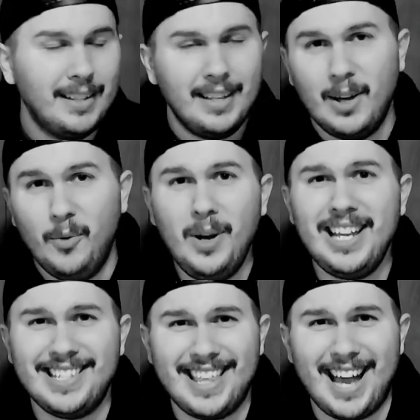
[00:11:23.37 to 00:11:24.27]
what
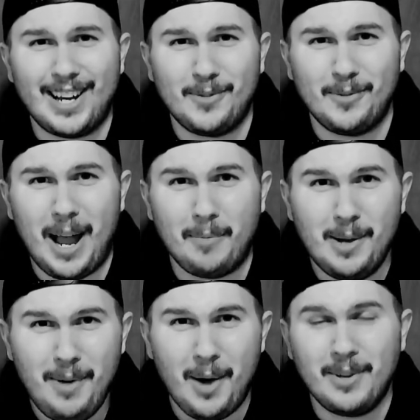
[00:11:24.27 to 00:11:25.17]
is that crap?
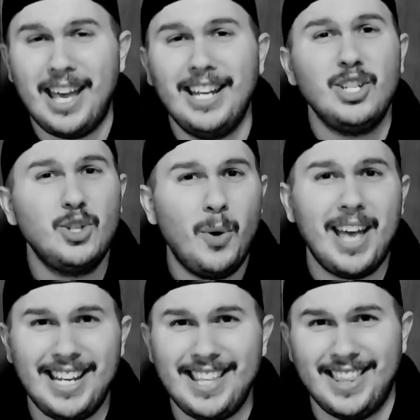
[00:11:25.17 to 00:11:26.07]
Come on, we can't enjoy
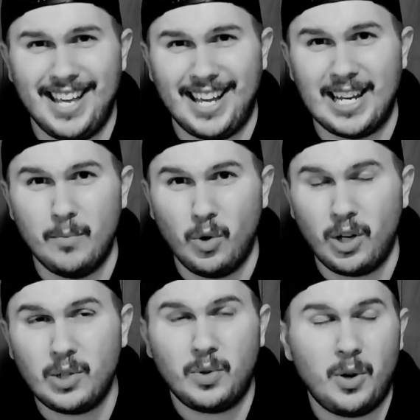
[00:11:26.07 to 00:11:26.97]
anything anymore
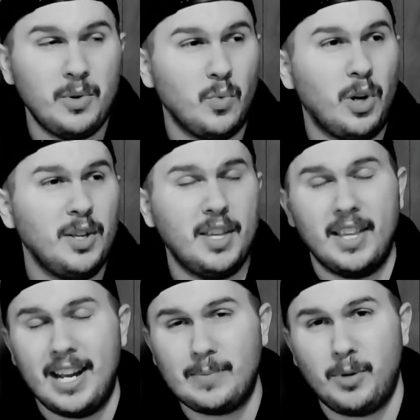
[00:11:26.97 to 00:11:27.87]
because we're always worried that the
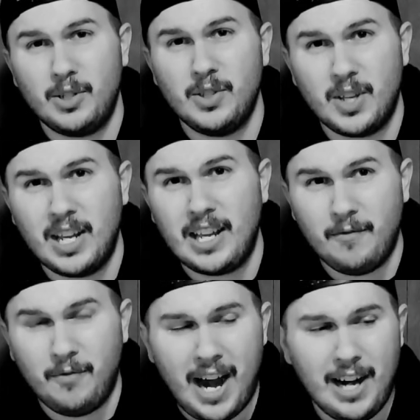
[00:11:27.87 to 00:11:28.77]
next person's going to
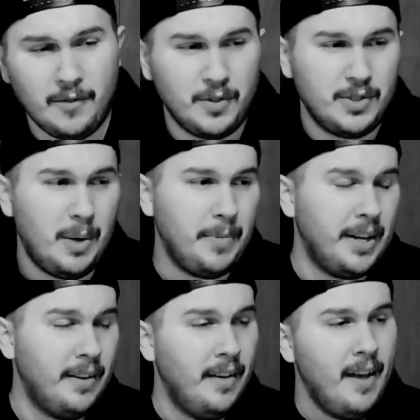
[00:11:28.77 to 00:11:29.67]
get fired for
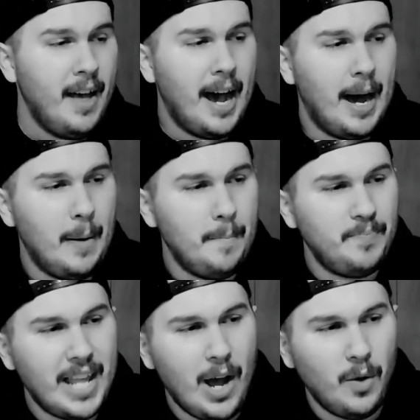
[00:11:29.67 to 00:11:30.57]
something.
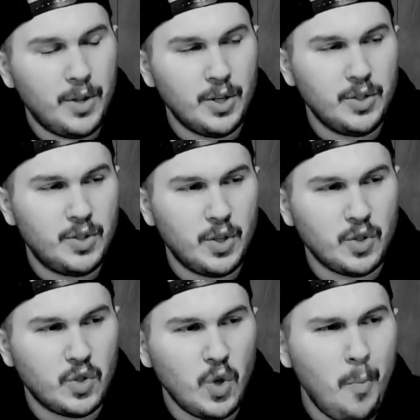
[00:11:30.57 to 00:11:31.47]
Now, there's
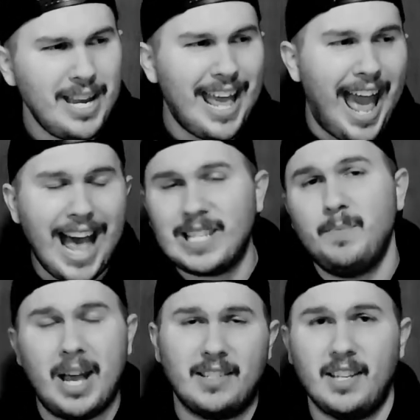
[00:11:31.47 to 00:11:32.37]
so many
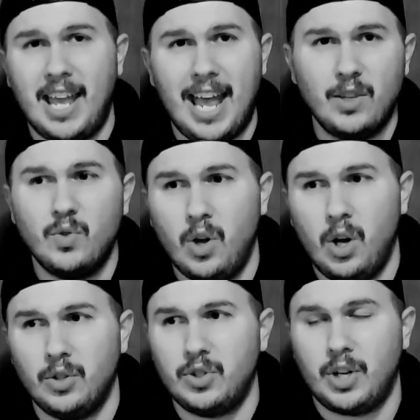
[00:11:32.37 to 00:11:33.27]
aspects to cancel
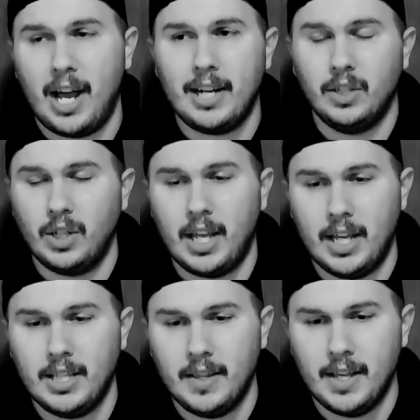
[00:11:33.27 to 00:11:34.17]
culture, kind of looking
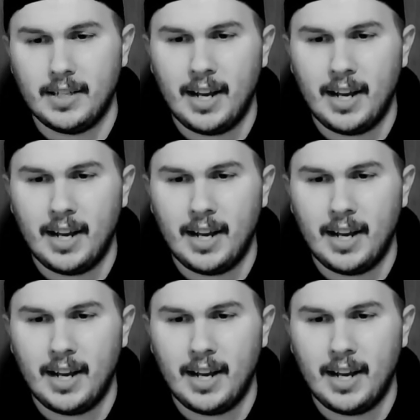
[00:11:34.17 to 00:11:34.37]
into this, and